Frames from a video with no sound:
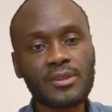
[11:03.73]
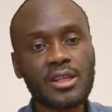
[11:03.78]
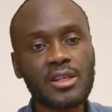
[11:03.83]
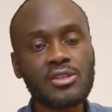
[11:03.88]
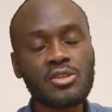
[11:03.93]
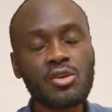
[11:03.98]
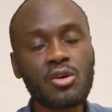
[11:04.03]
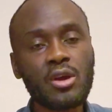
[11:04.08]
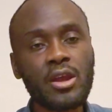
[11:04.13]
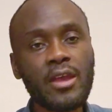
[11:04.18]

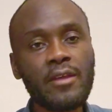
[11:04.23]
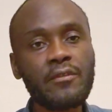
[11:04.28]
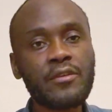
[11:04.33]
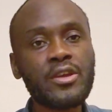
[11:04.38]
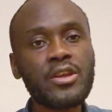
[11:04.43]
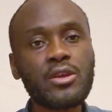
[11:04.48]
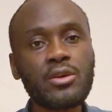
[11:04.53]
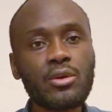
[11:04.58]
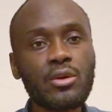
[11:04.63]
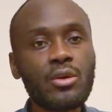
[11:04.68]
So every
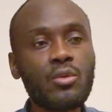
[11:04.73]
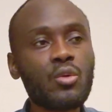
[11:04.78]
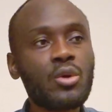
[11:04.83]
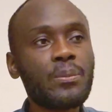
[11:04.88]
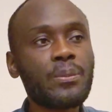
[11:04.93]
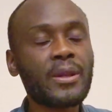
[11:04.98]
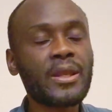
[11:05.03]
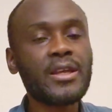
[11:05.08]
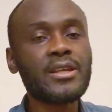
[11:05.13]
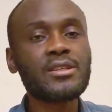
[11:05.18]
year we
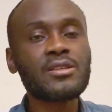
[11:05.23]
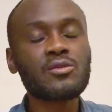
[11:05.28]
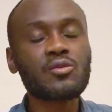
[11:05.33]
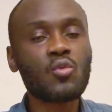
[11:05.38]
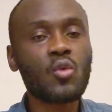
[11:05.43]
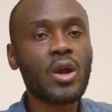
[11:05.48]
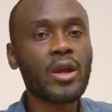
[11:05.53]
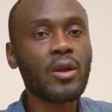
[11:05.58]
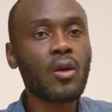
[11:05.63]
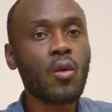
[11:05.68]
place
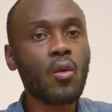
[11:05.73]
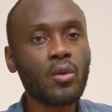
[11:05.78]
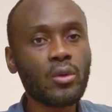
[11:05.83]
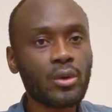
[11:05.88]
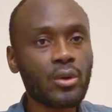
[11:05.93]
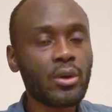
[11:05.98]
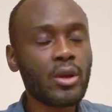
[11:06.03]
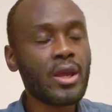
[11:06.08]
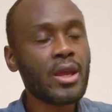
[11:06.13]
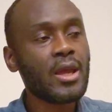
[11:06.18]
one
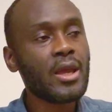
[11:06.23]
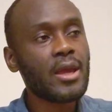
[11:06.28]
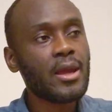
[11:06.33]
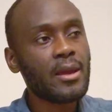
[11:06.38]
order,